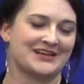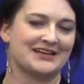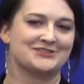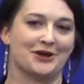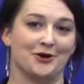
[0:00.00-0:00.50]

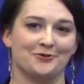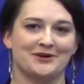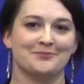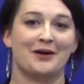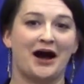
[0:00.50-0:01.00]
So
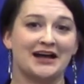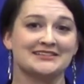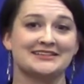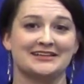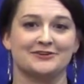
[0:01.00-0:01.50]

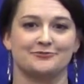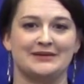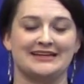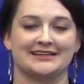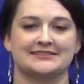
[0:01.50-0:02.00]
positive
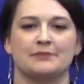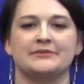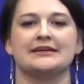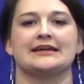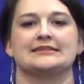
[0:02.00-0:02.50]
meaning
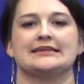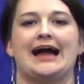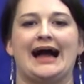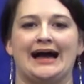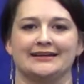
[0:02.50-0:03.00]
something gets
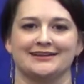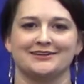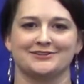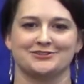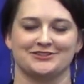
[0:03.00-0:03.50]

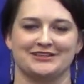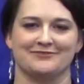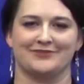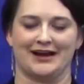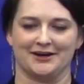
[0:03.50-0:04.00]
added to the
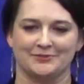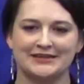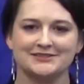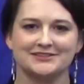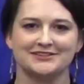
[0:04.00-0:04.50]

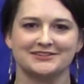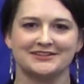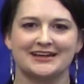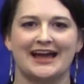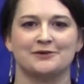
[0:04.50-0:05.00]
environment,
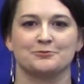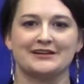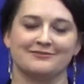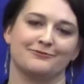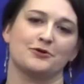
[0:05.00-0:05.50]
and
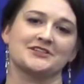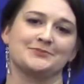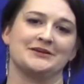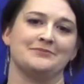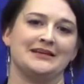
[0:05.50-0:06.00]

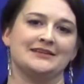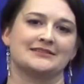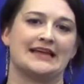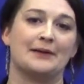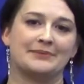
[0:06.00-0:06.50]
reinforcement
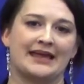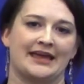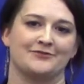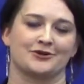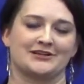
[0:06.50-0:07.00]
means that
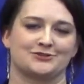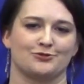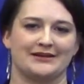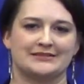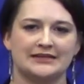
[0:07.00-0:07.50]
behavior is
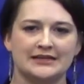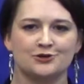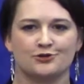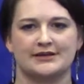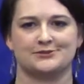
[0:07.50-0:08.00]
going to
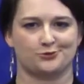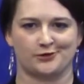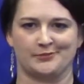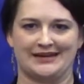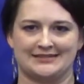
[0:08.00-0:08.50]
increase
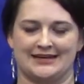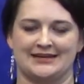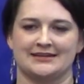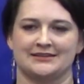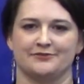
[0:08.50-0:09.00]
or
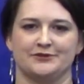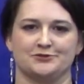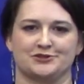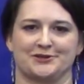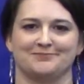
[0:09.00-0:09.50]
maintain in the
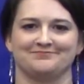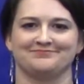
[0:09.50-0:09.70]
future.